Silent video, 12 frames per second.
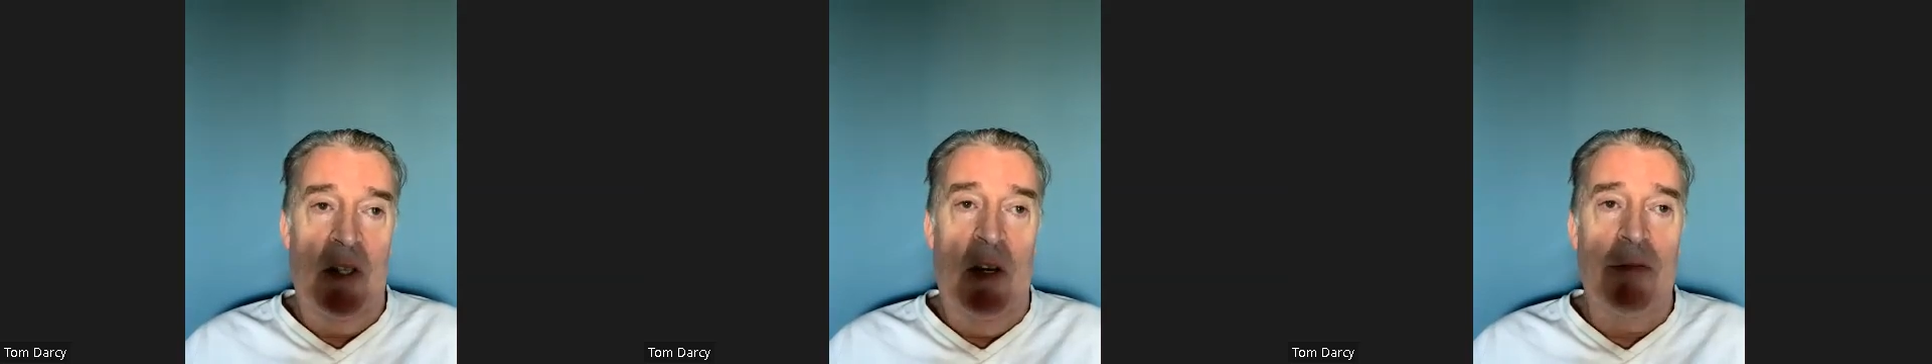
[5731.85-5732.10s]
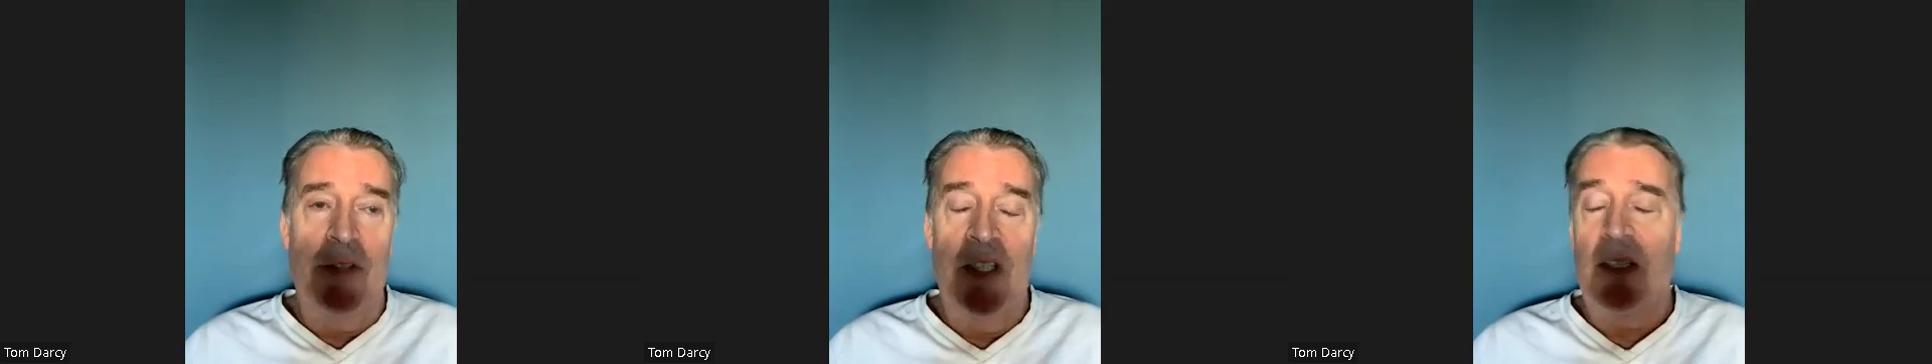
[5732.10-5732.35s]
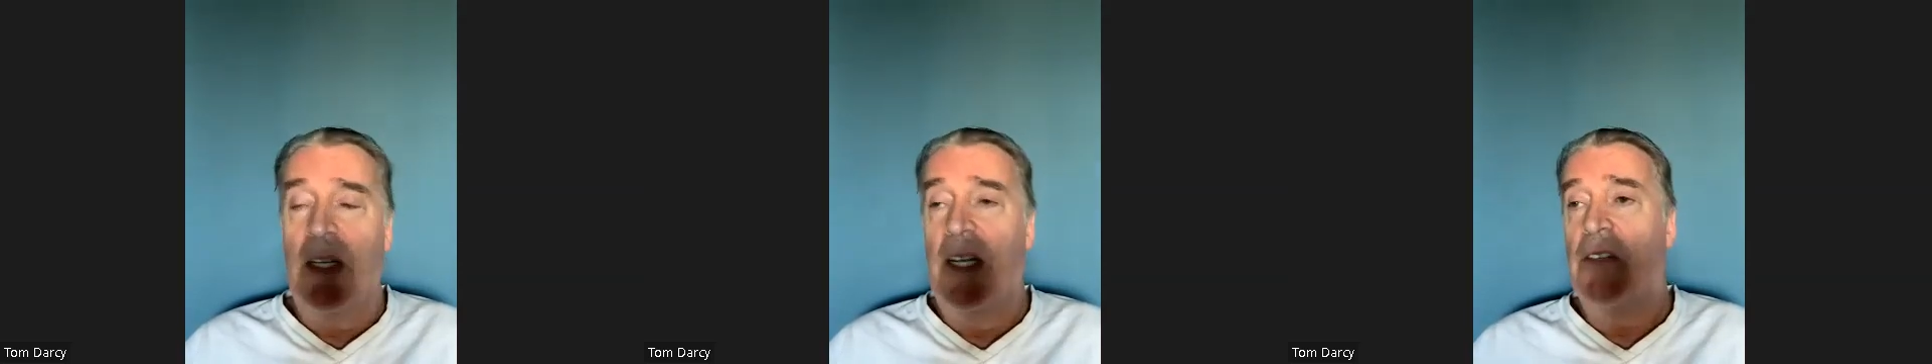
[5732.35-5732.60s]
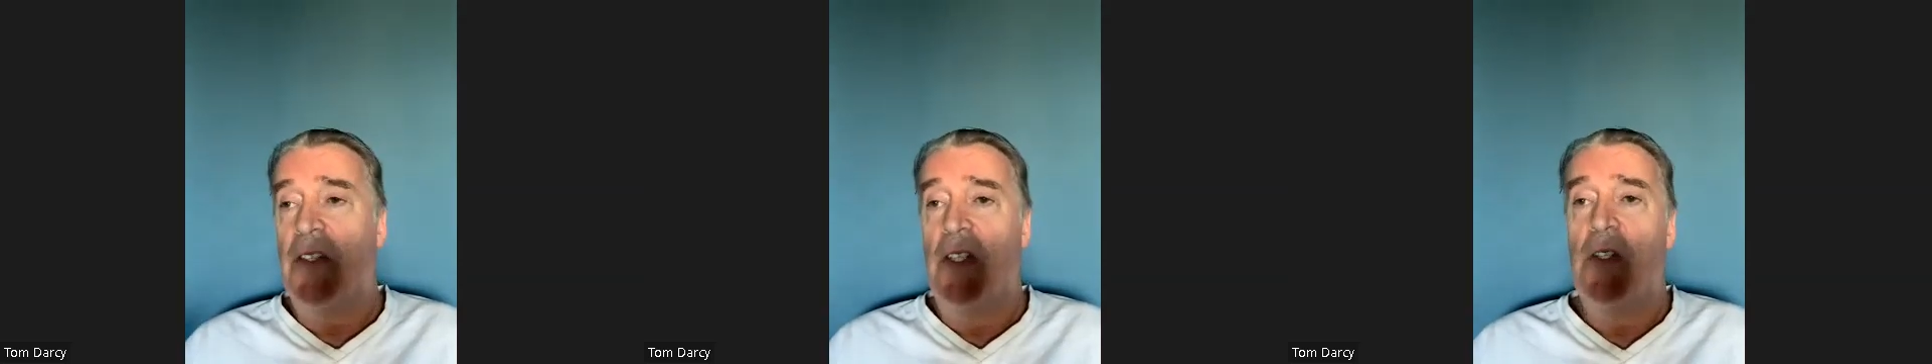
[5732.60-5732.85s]
obviously
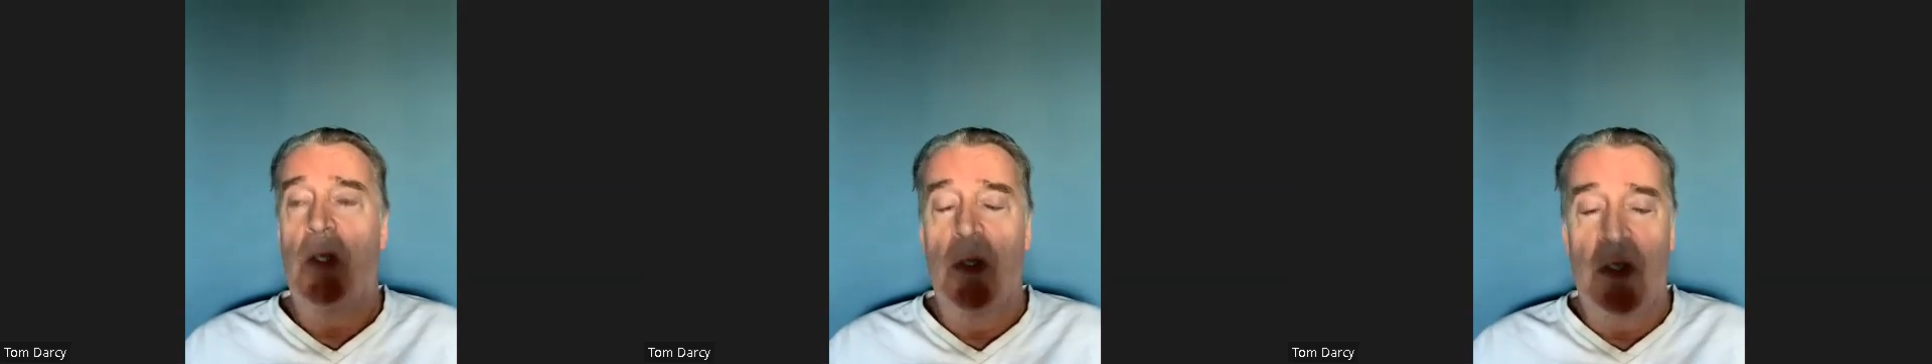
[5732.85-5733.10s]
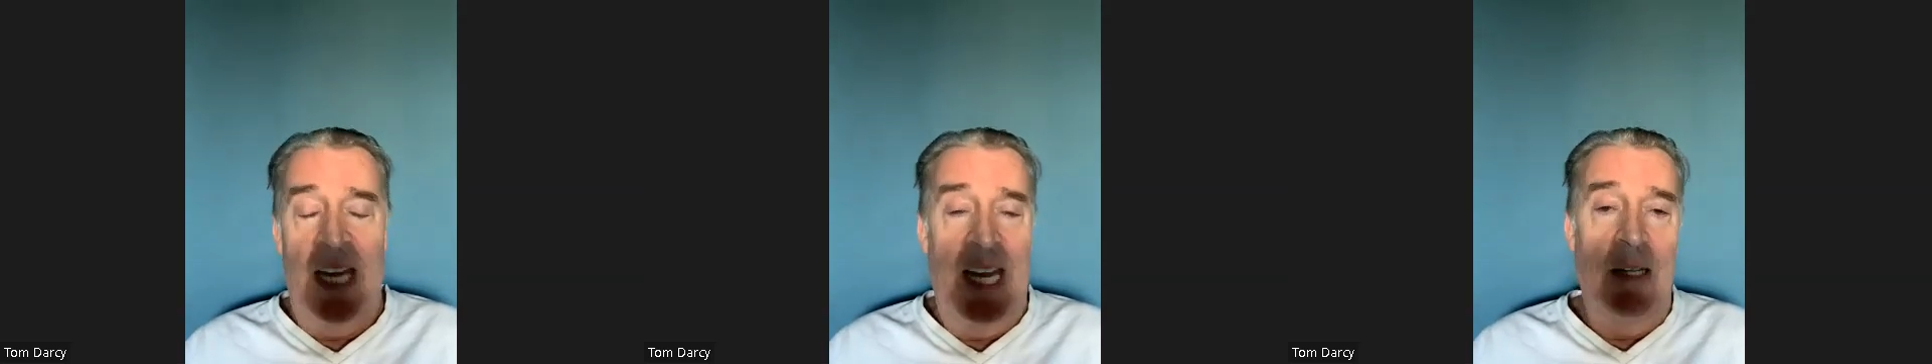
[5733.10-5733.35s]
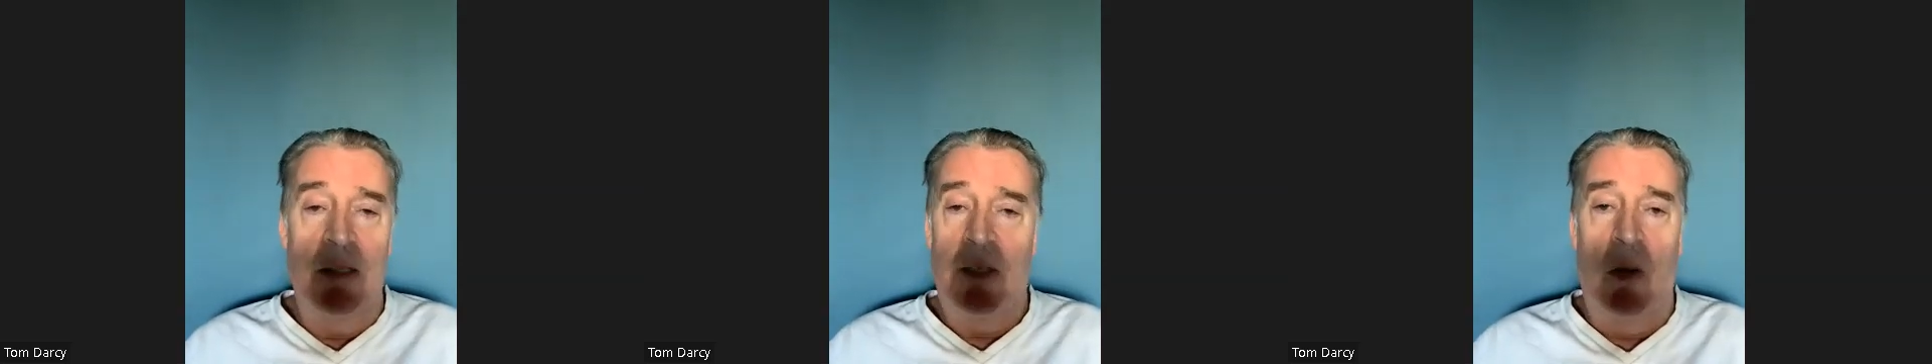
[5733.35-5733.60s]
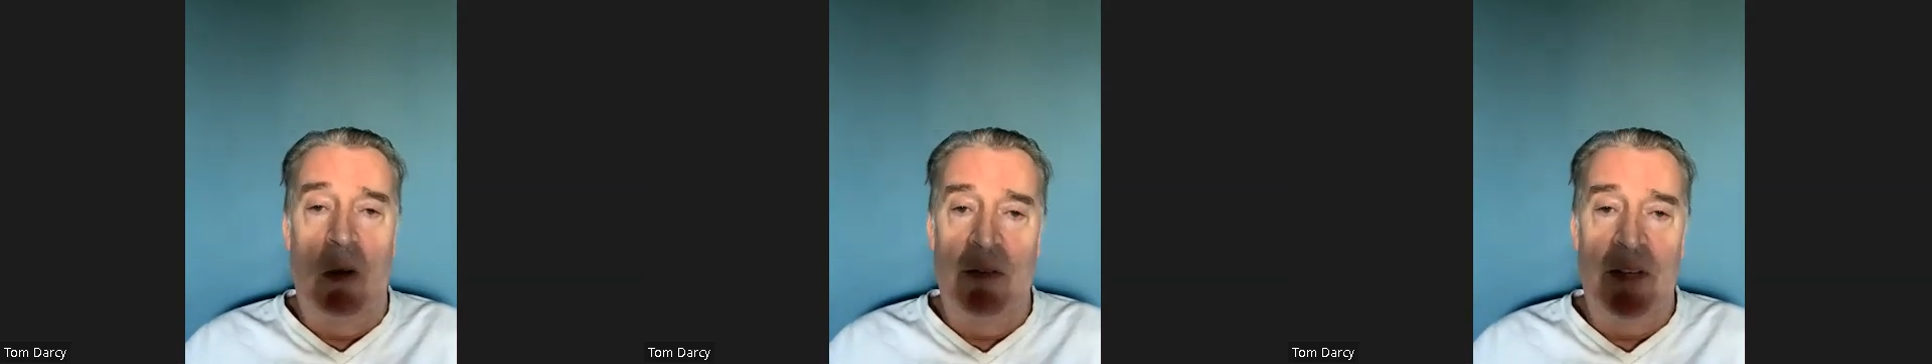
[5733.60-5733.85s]
there's issues in health and
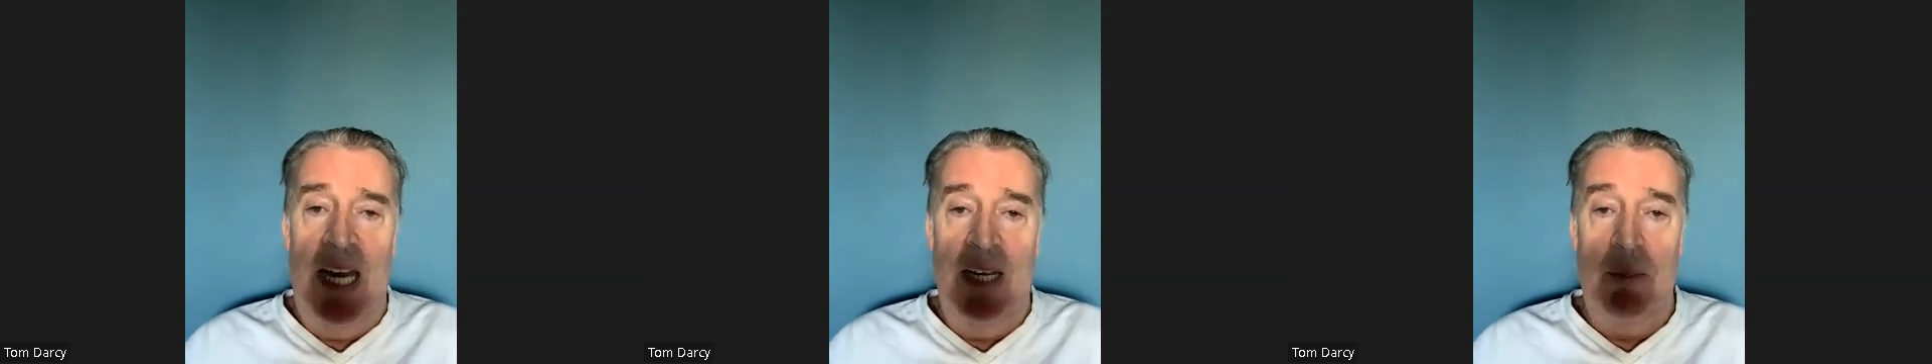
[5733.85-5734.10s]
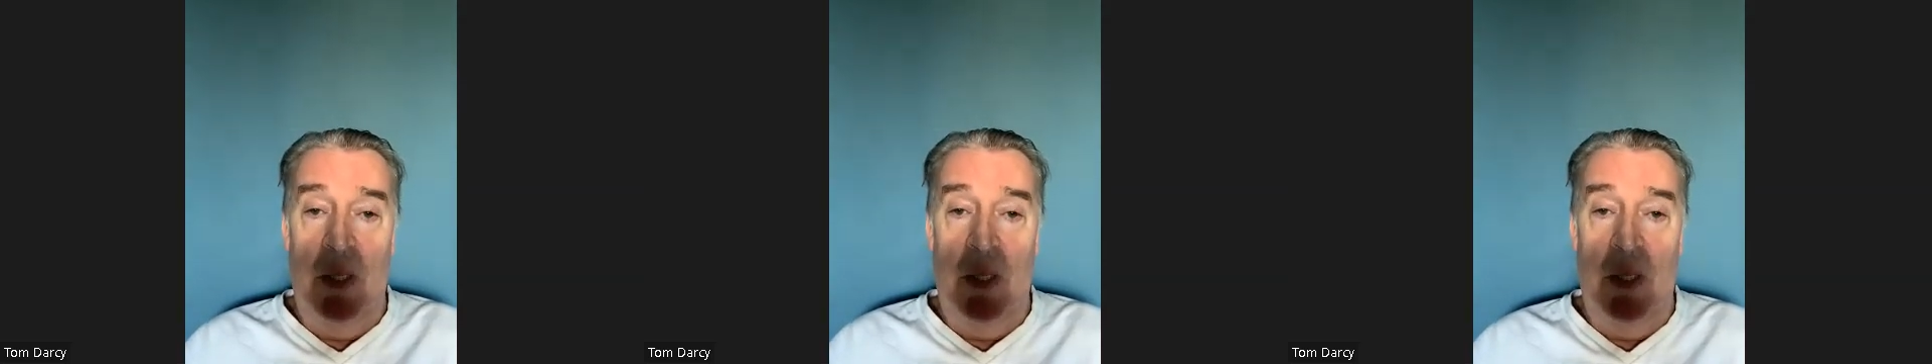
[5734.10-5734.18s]
all of that.